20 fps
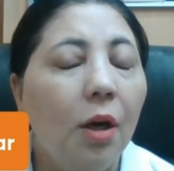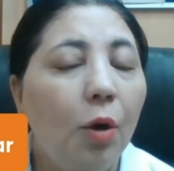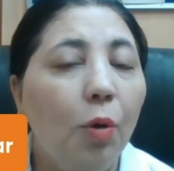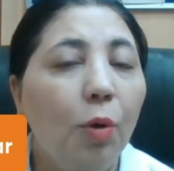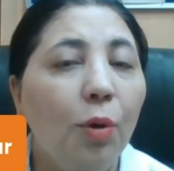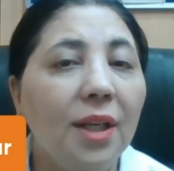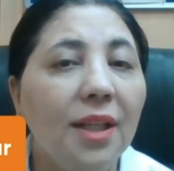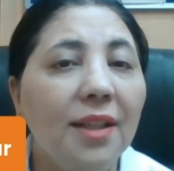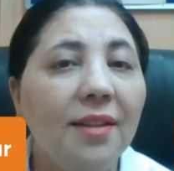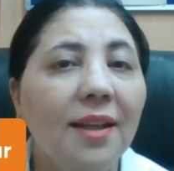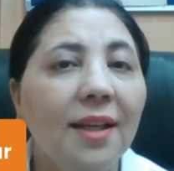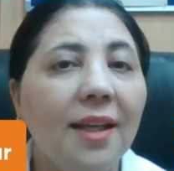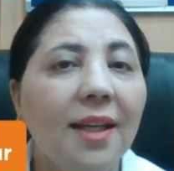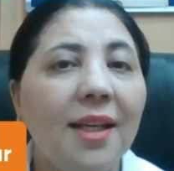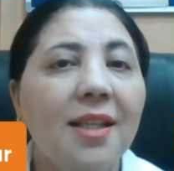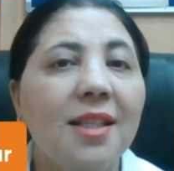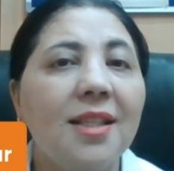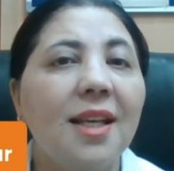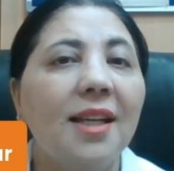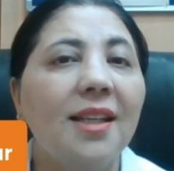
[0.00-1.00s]
Only thing
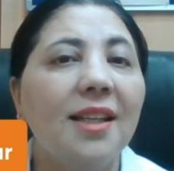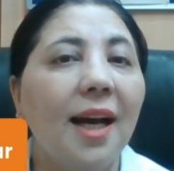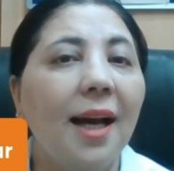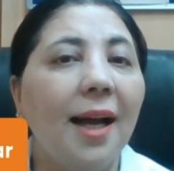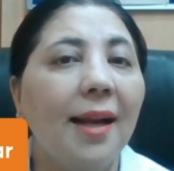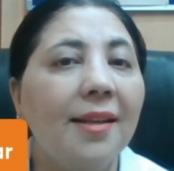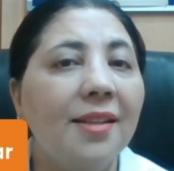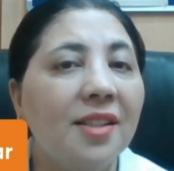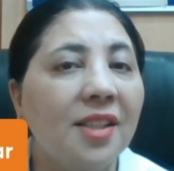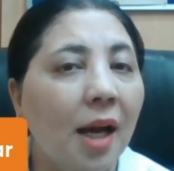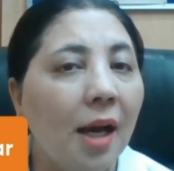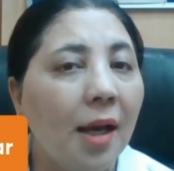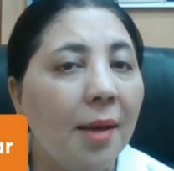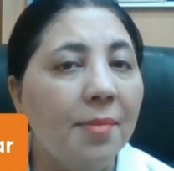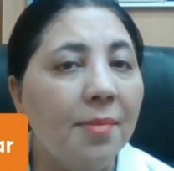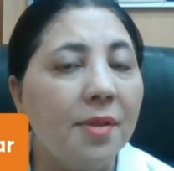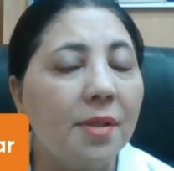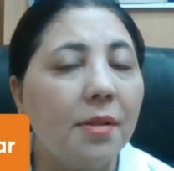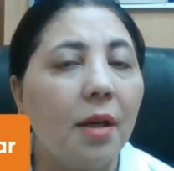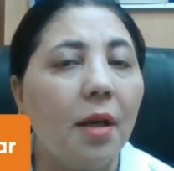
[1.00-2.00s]
is that at
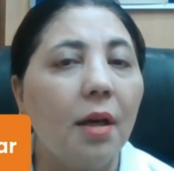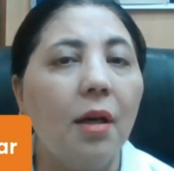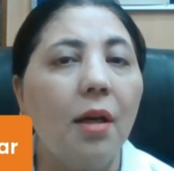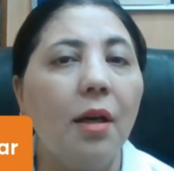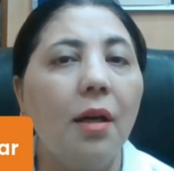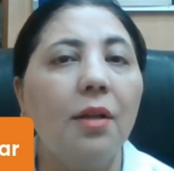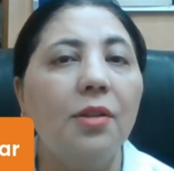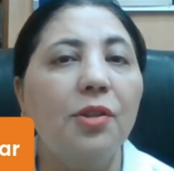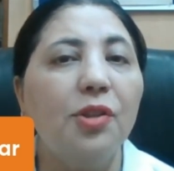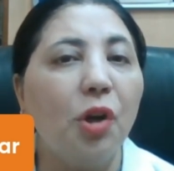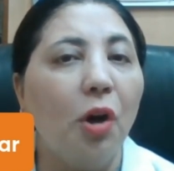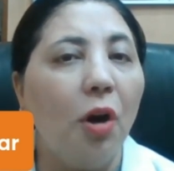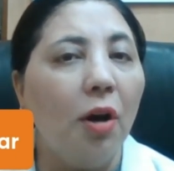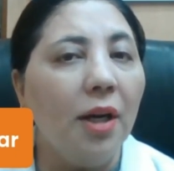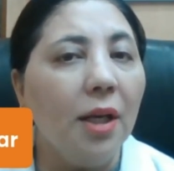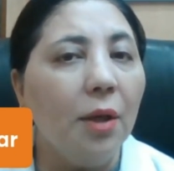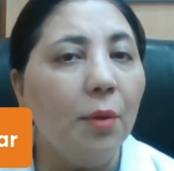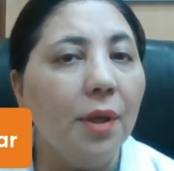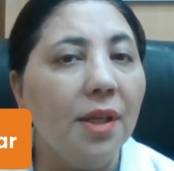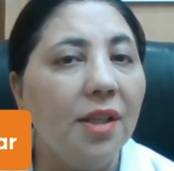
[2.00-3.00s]
times
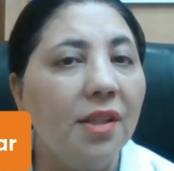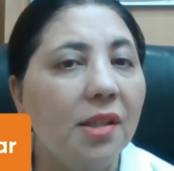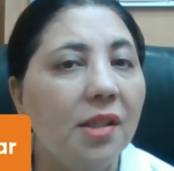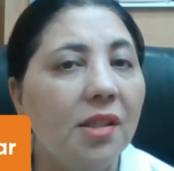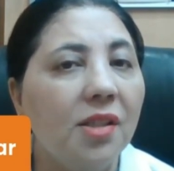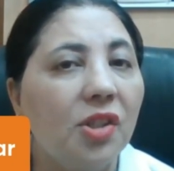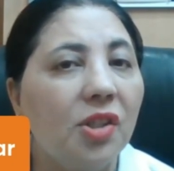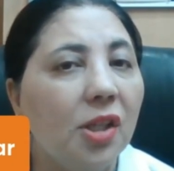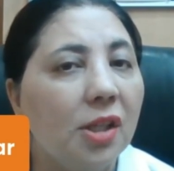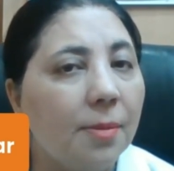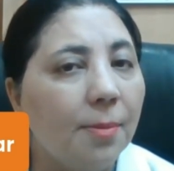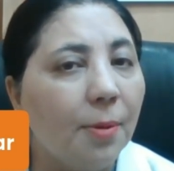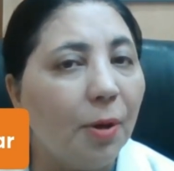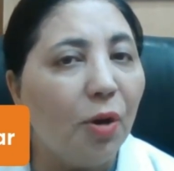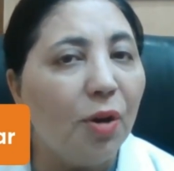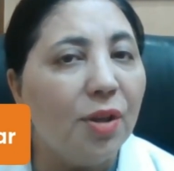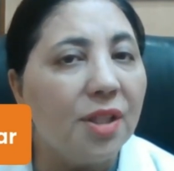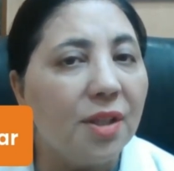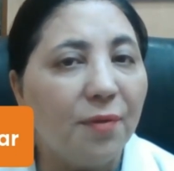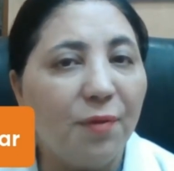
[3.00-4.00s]
during winters, just
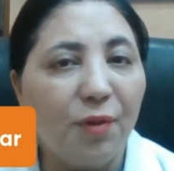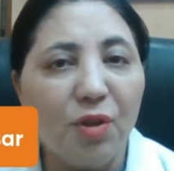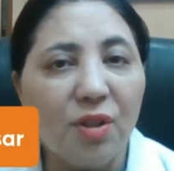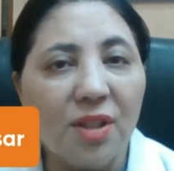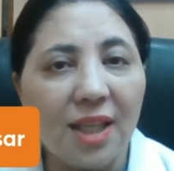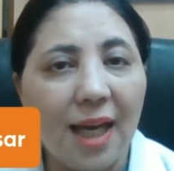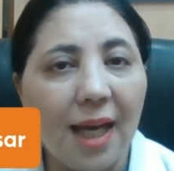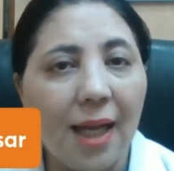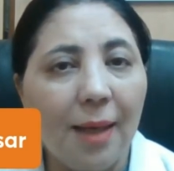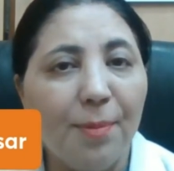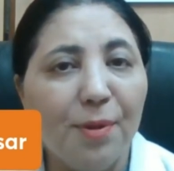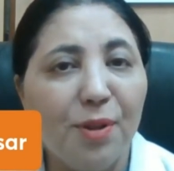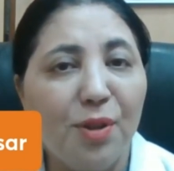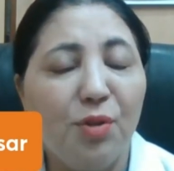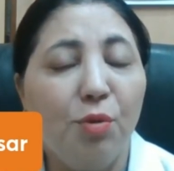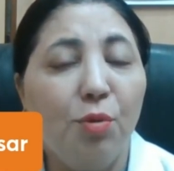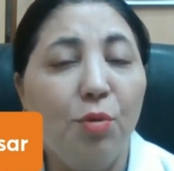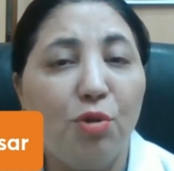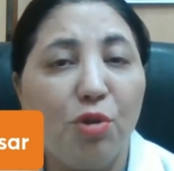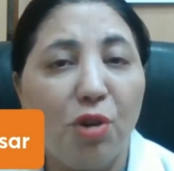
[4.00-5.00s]
because if your scalp is
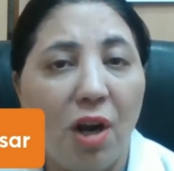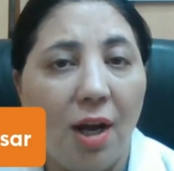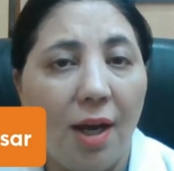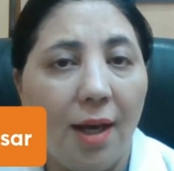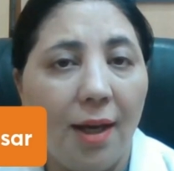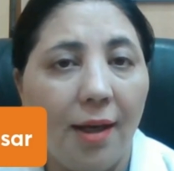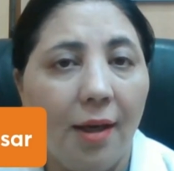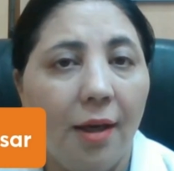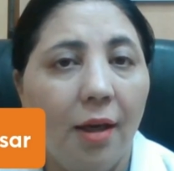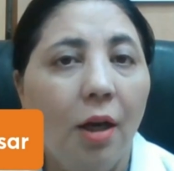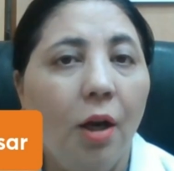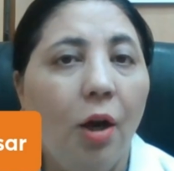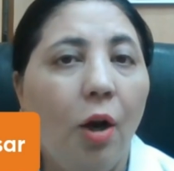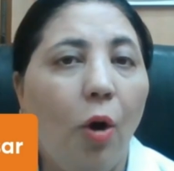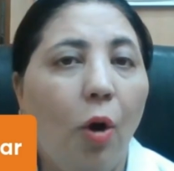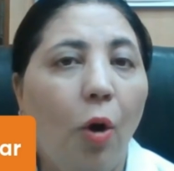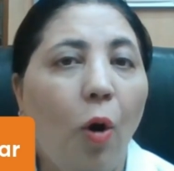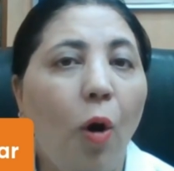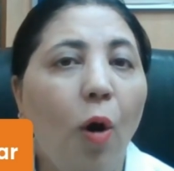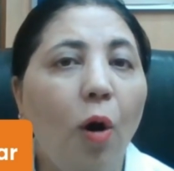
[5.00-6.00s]
too dry,
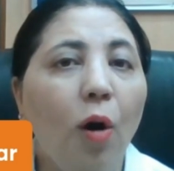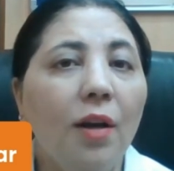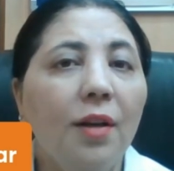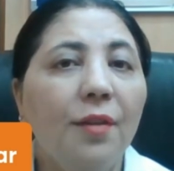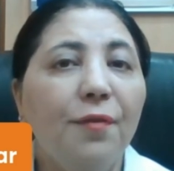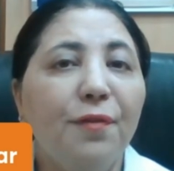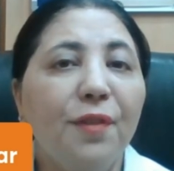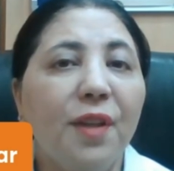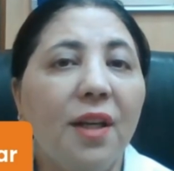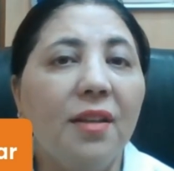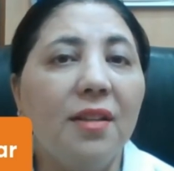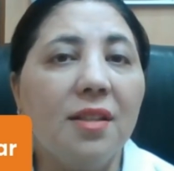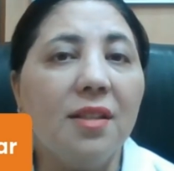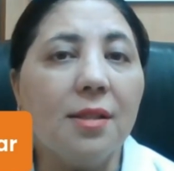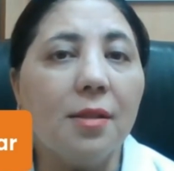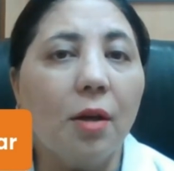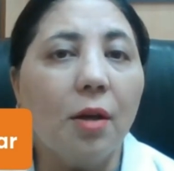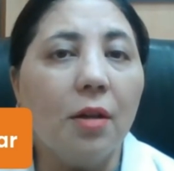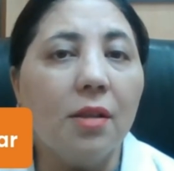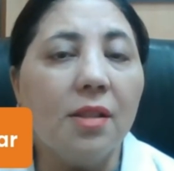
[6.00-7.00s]
or if there
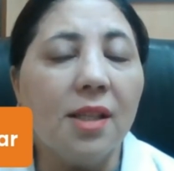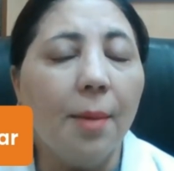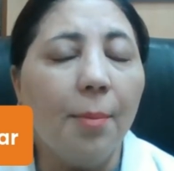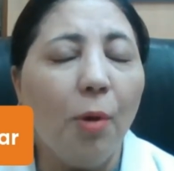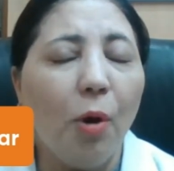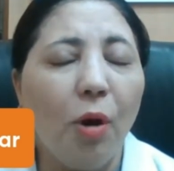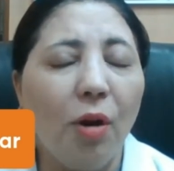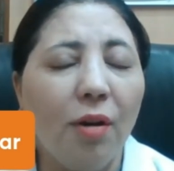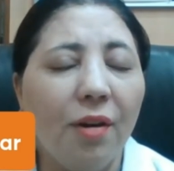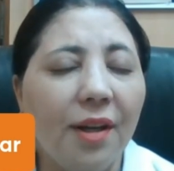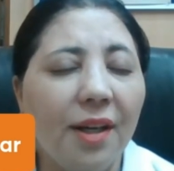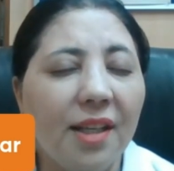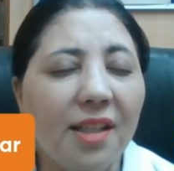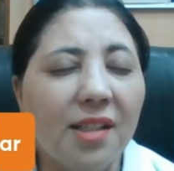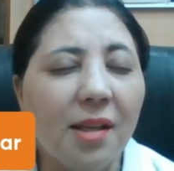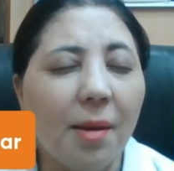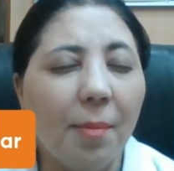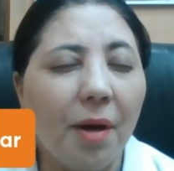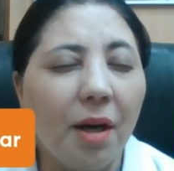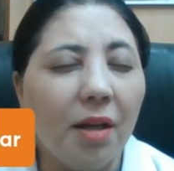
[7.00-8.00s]
is some
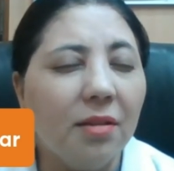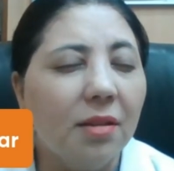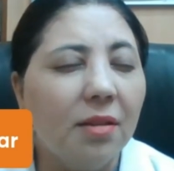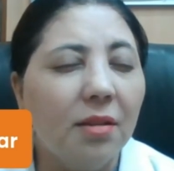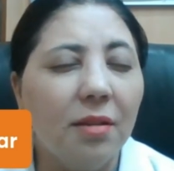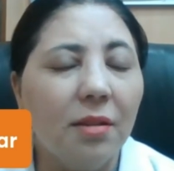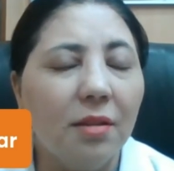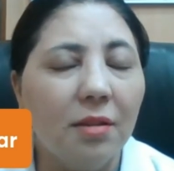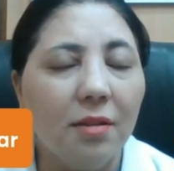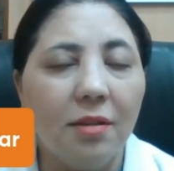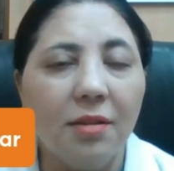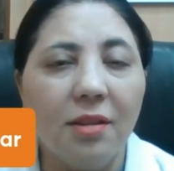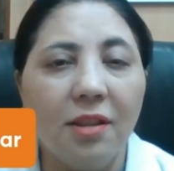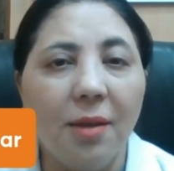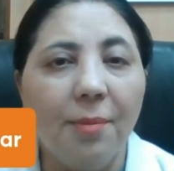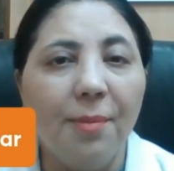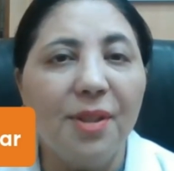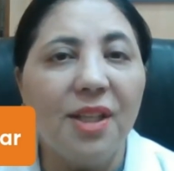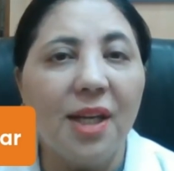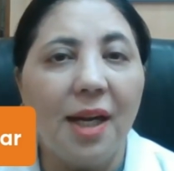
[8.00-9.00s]
other
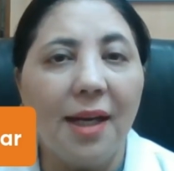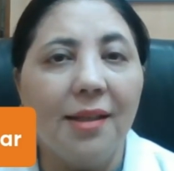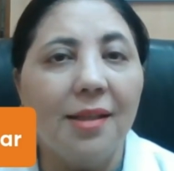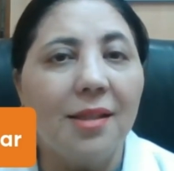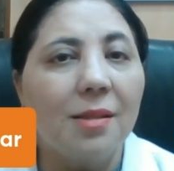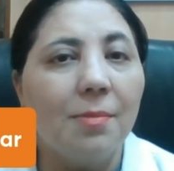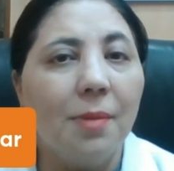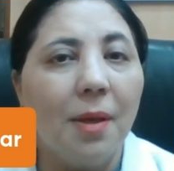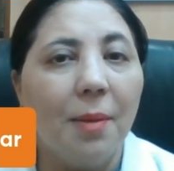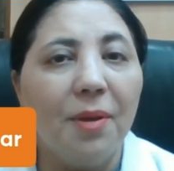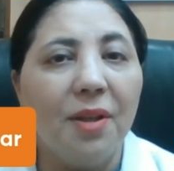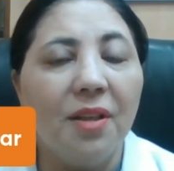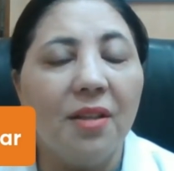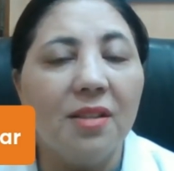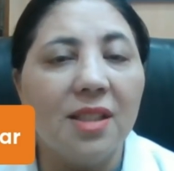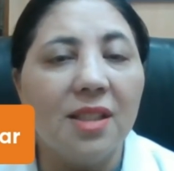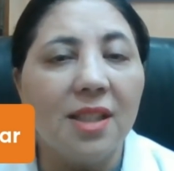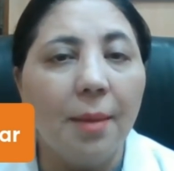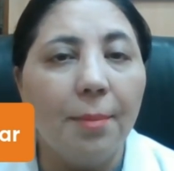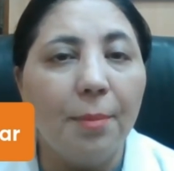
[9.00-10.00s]
dermatitis, maybe
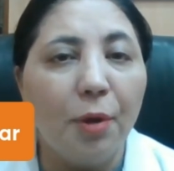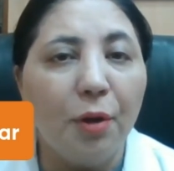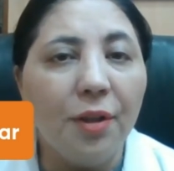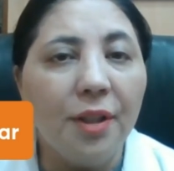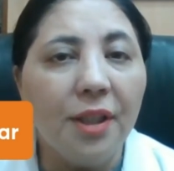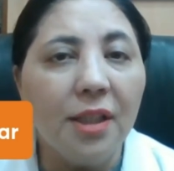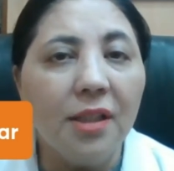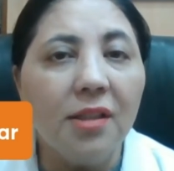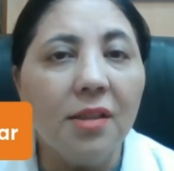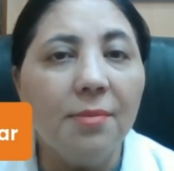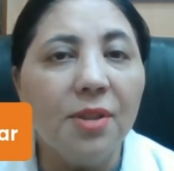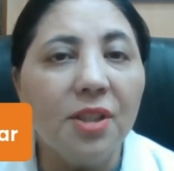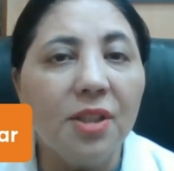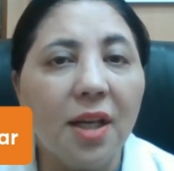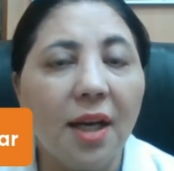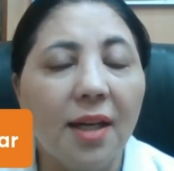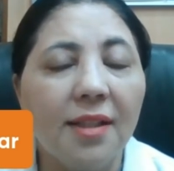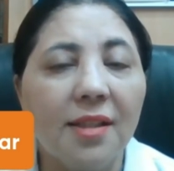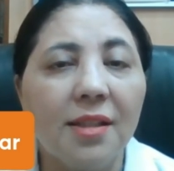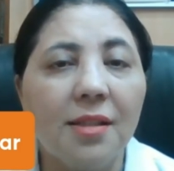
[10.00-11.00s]
a seborrheic
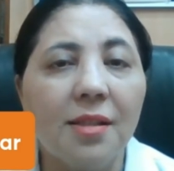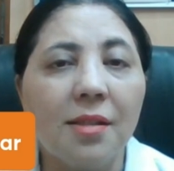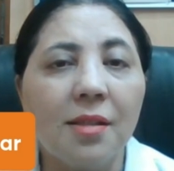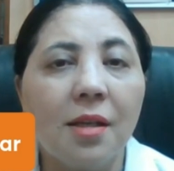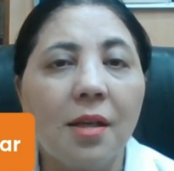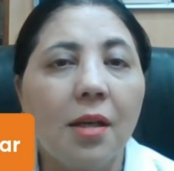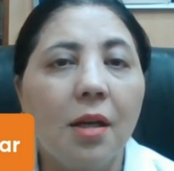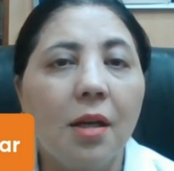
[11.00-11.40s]
dermatitis,